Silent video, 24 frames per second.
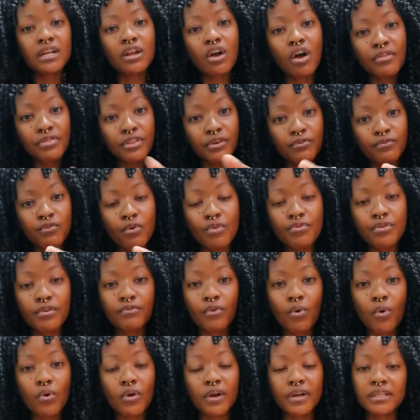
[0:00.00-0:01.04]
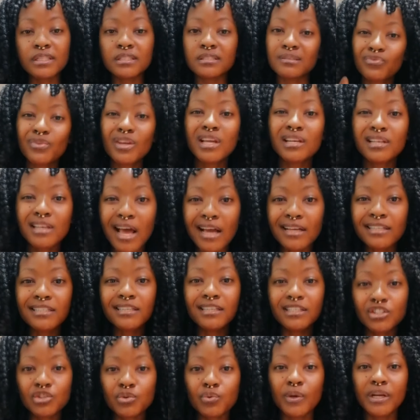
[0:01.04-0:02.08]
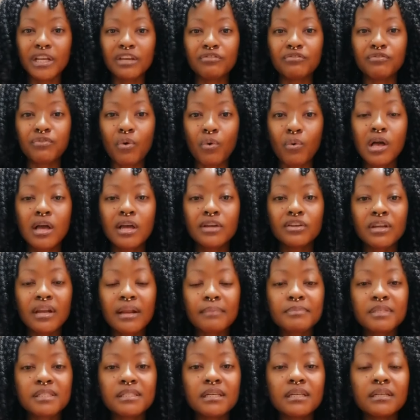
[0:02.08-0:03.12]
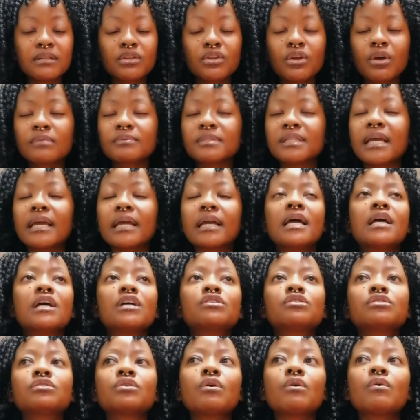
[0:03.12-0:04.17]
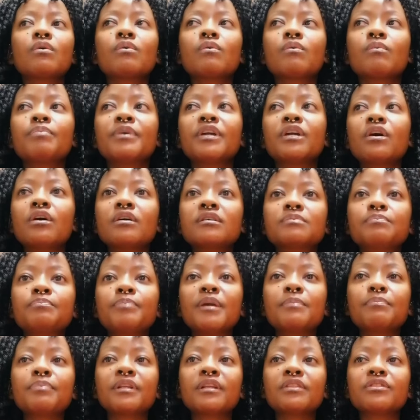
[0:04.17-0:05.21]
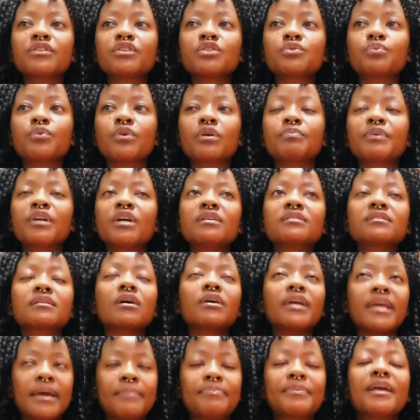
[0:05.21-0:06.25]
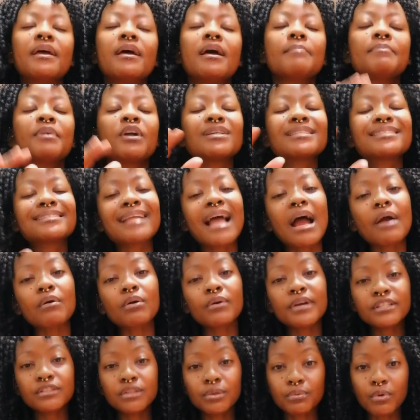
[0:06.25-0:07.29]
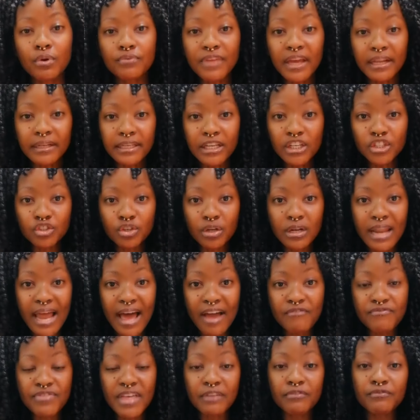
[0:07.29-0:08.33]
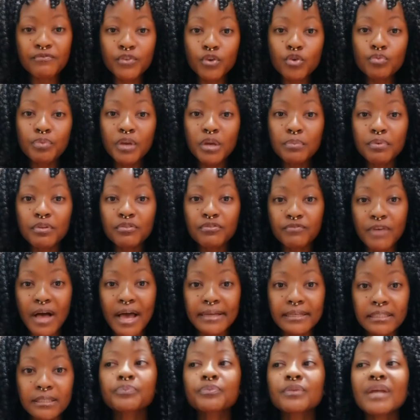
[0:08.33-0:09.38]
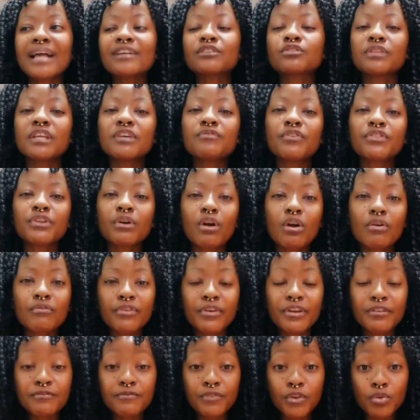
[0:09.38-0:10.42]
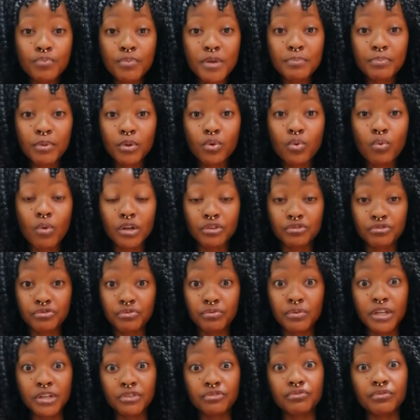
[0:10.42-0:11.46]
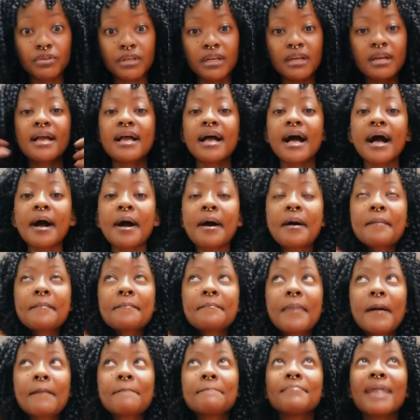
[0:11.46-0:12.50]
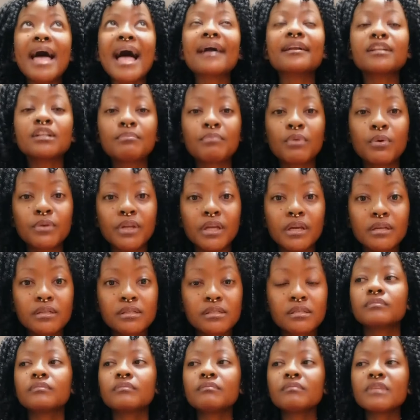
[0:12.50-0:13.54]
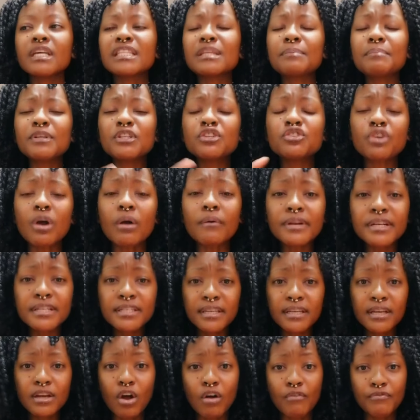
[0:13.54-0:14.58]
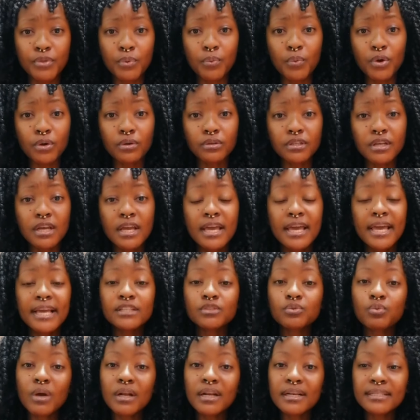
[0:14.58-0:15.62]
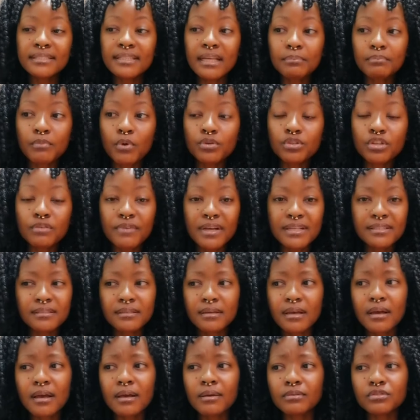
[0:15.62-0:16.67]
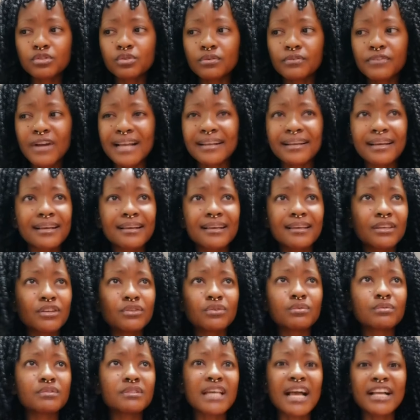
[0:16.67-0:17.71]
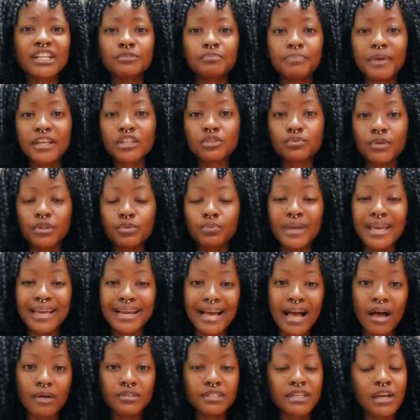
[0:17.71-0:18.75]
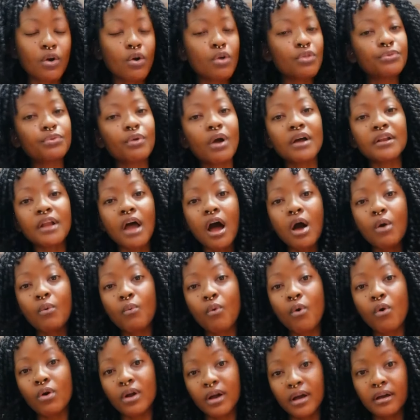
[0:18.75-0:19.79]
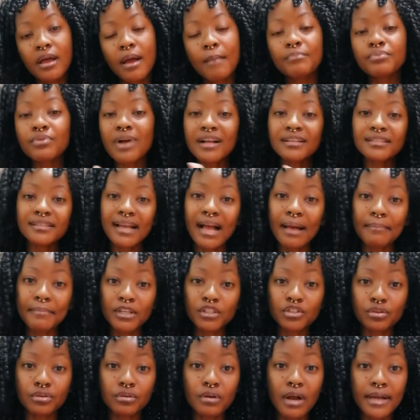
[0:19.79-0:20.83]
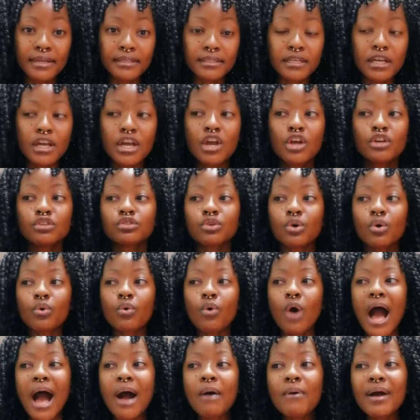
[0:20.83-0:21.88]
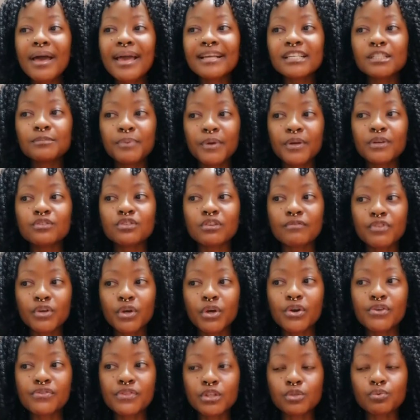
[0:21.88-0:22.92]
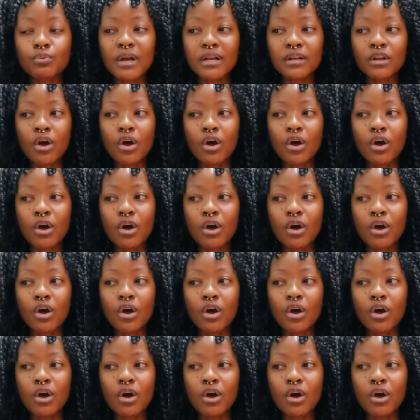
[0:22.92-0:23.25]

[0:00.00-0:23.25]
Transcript: on the 4th of august 1924 you know what i'm seeing you know what i'm saying so because people in this world because okay because narrow is the road that leads to life that few people find and so therefore there are very few people who are truly truly um magnanimous the majority of the world is what it is that most of us uh, sort of kind of you know touch base with we encounter all throughout our walk prior to coming to christ so our experience of the earth is one